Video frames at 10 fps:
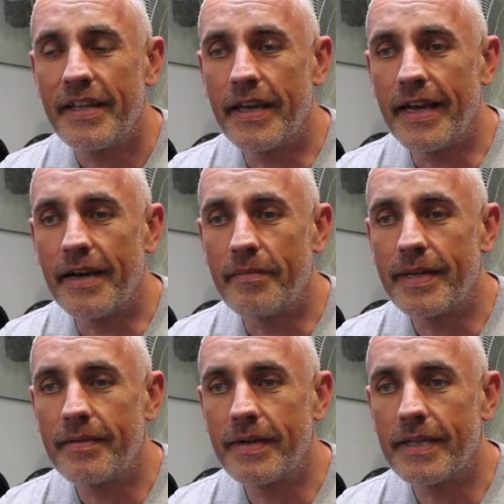Yeah, I
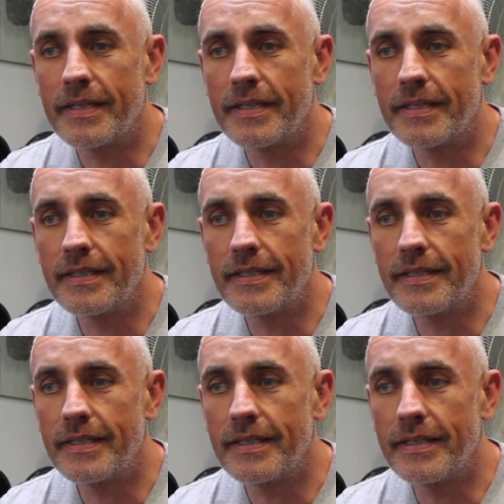mean,
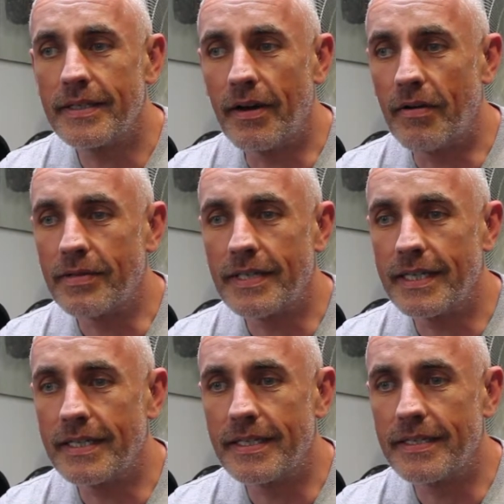you know, obviously
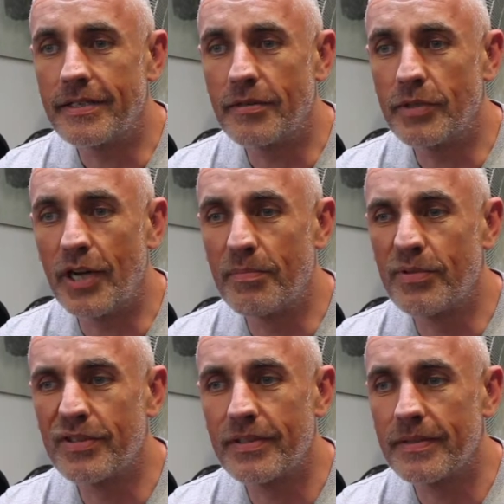the, some
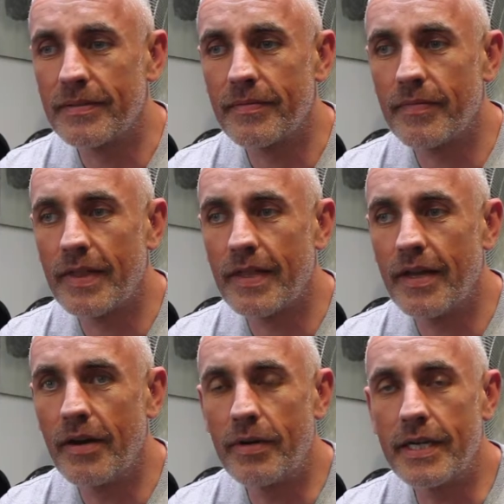jobs
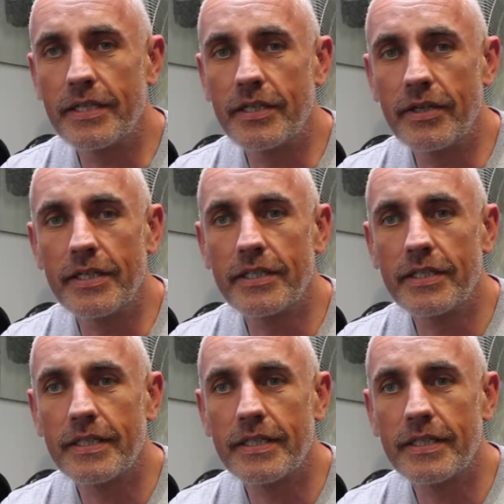are worse than others.